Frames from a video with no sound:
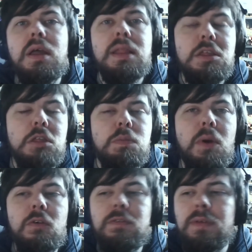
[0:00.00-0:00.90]
This is
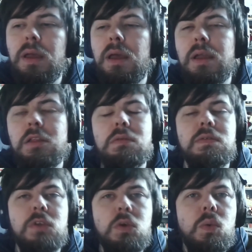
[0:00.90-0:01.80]
both in terms
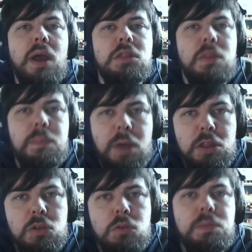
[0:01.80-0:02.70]
of you as the
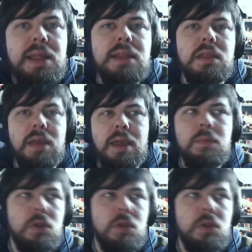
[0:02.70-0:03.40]
person who's playing the game.